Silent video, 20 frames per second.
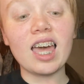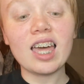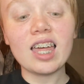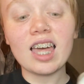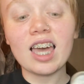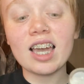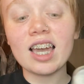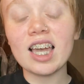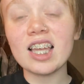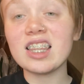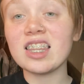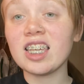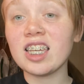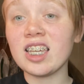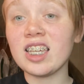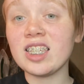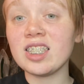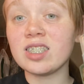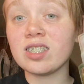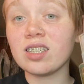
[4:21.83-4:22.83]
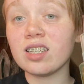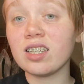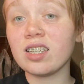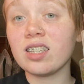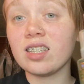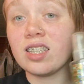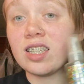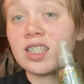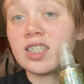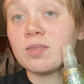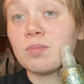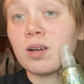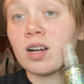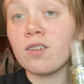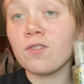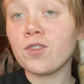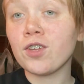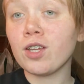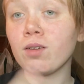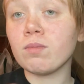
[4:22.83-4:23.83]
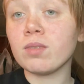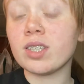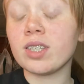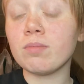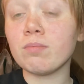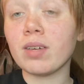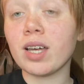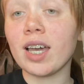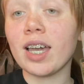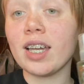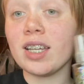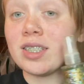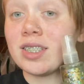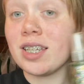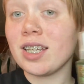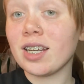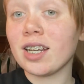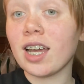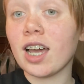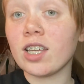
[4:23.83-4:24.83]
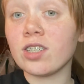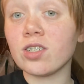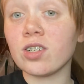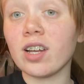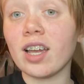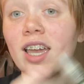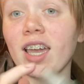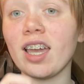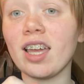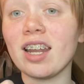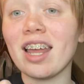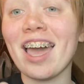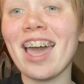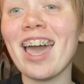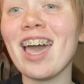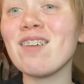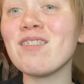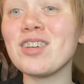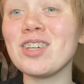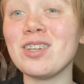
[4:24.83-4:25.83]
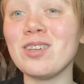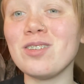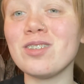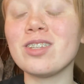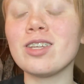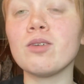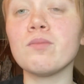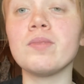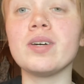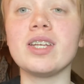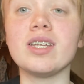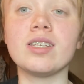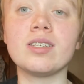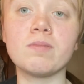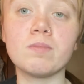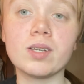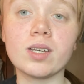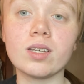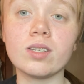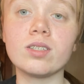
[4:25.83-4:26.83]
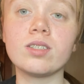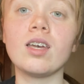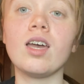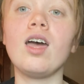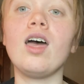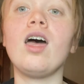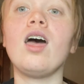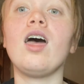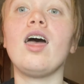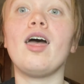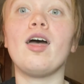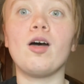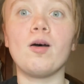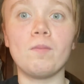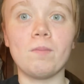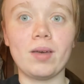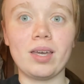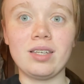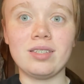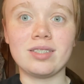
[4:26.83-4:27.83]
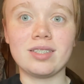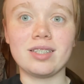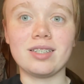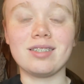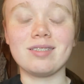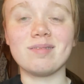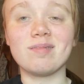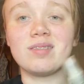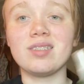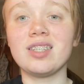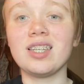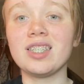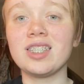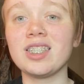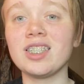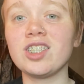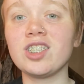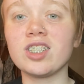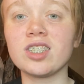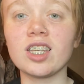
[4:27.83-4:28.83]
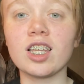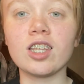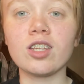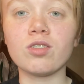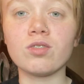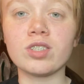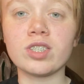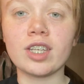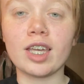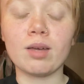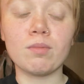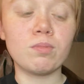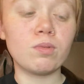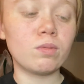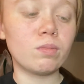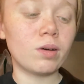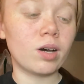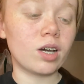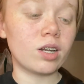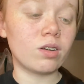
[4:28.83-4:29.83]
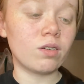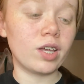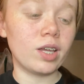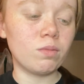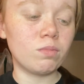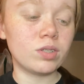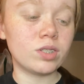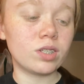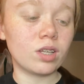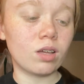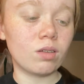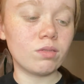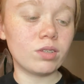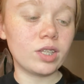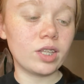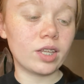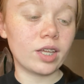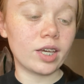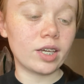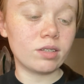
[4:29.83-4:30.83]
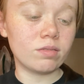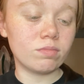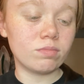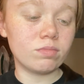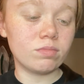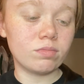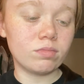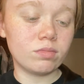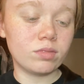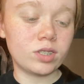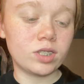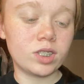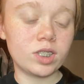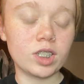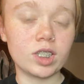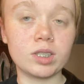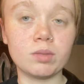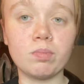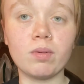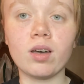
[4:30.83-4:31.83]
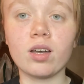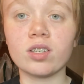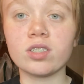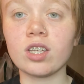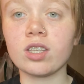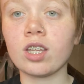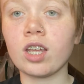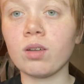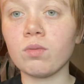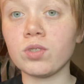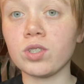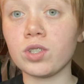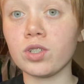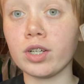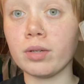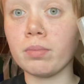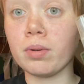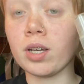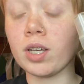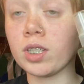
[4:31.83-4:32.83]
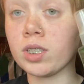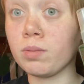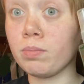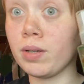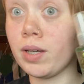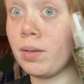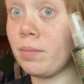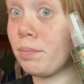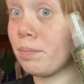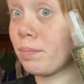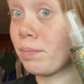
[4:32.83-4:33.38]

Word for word: I got these, this perfume with my hand sanitizer and I haven't used it, but it smells amazing. This is just a little sample bottle. It was only like six bucks. I thought it was three bucks, but